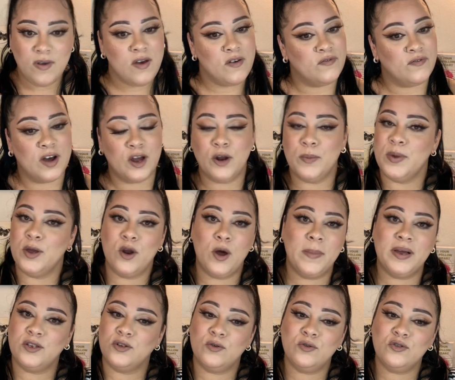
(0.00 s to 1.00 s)
Follow me on all my
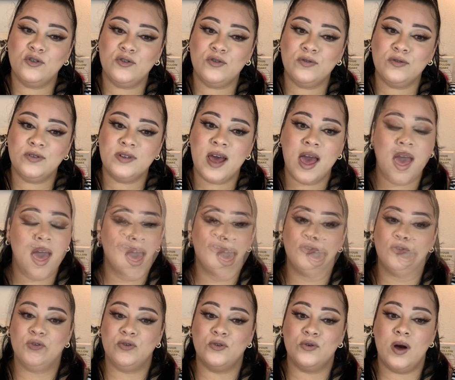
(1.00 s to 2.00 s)
socials.
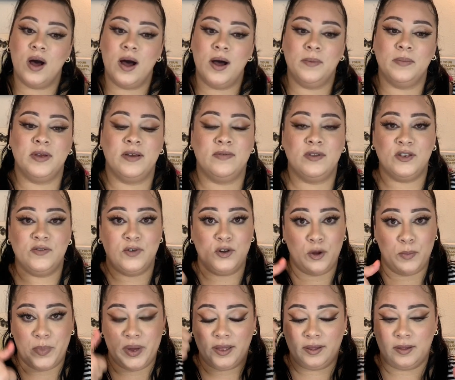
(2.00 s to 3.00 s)
Also, give this video a
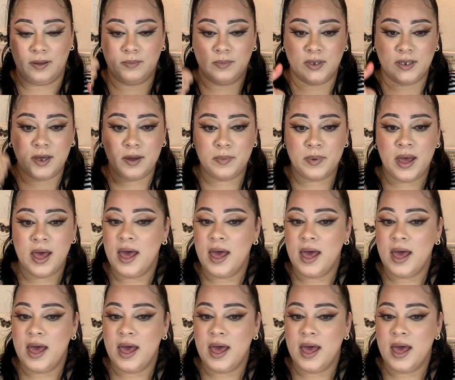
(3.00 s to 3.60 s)
big thumbs up.